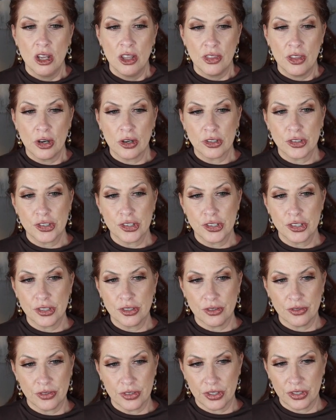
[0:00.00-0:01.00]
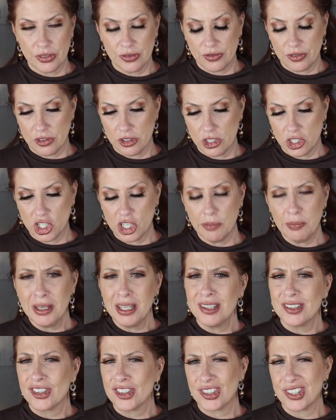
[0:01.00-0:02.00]
the
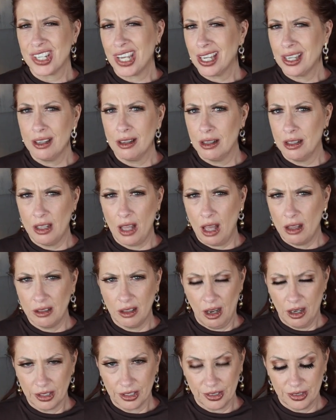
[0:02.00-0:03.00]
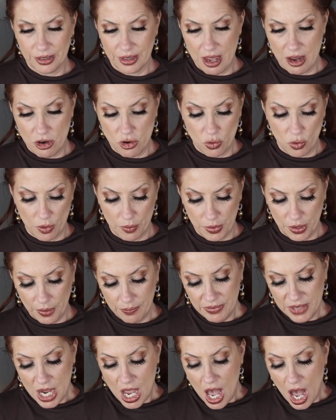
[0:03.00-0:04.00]
shipping is just taking a lot longer than
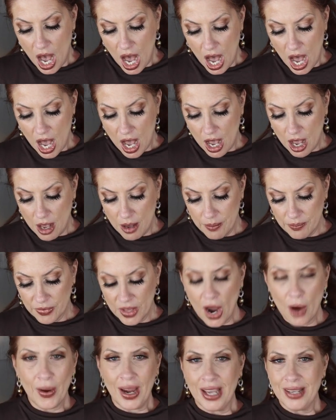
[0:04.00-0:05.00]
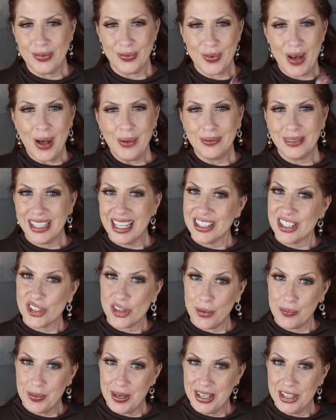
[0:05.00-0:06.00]
normal. All right, well, let's
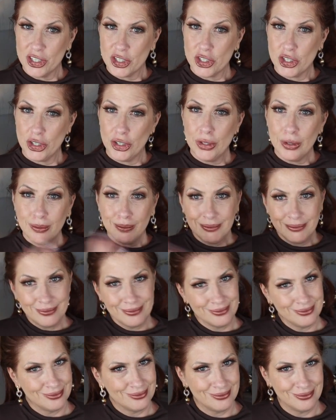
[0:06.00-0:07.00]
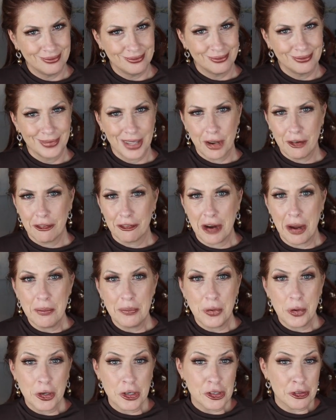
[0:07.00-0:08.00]
jump into
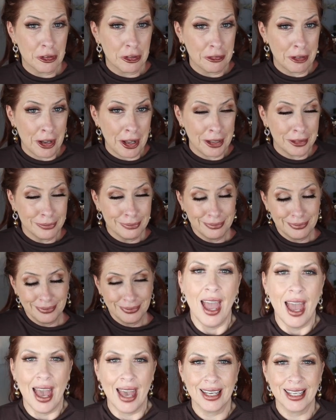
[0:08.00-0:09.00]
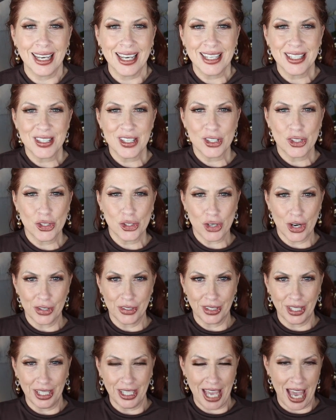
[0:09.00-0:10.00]
front porch for fall. Hey guys, it's
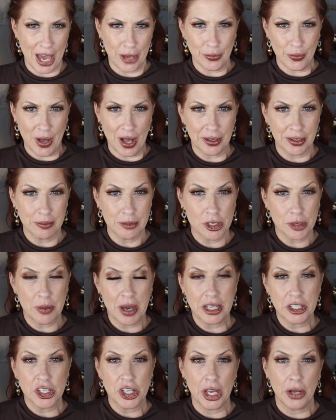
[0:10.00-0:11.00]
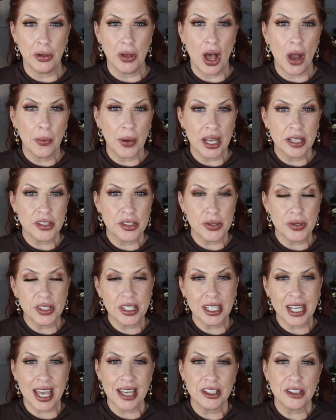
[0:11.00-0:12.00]
Darlene and welcome to my channel. All right, so
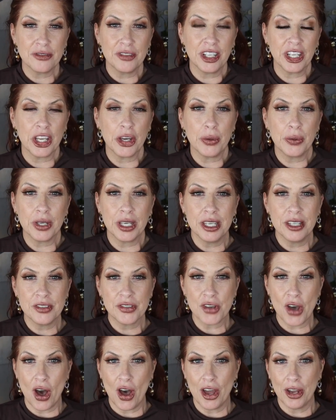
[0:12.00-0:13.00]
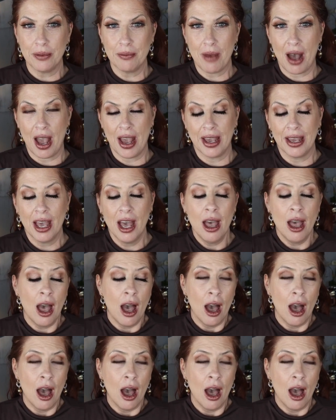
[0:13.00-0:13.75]
today's video is on my